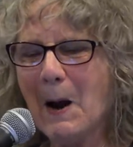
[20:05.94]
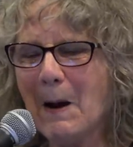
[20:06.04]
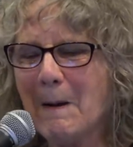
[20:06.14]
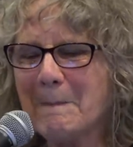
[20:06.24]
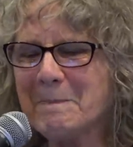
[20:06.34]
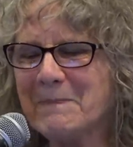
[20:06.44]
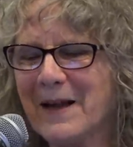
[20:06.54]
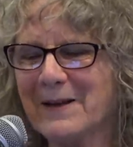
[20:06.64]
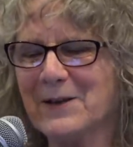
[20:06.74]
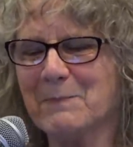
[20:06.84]
um,
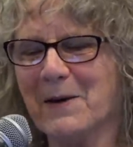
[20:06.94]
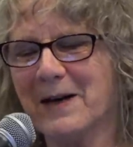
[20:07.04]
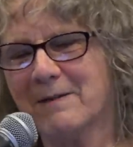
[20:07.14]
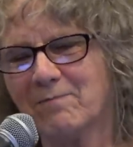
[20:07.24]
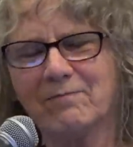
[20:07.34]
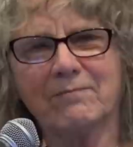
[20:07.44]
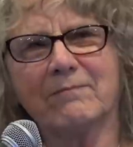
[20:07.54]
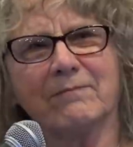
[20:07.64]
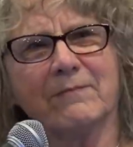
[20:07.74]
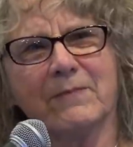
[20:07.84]
that's my
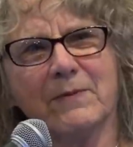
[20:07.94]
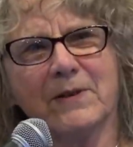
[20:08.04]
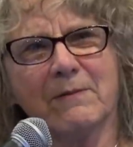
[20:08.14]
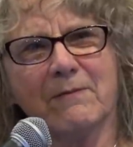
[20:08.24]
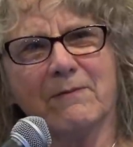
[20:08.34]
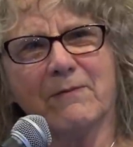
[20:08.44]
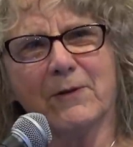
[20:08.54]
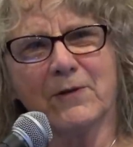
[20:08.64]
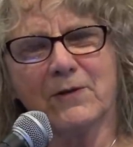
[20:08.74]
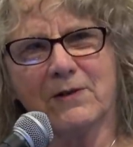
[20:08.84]

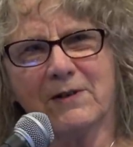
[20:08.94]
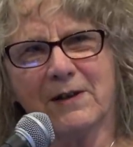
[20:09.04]
first